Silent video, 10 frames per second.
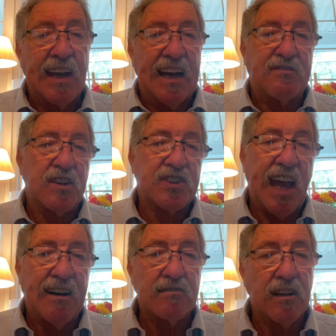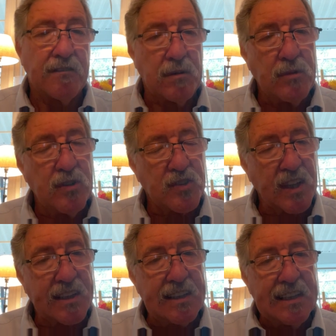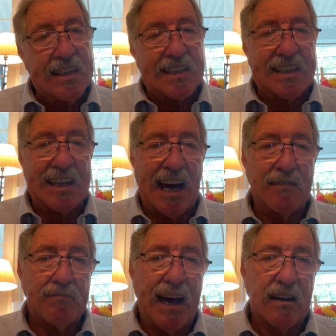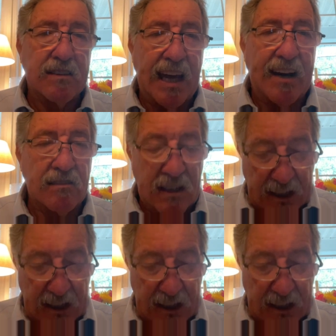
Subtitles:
at the sound of the music, did not bow down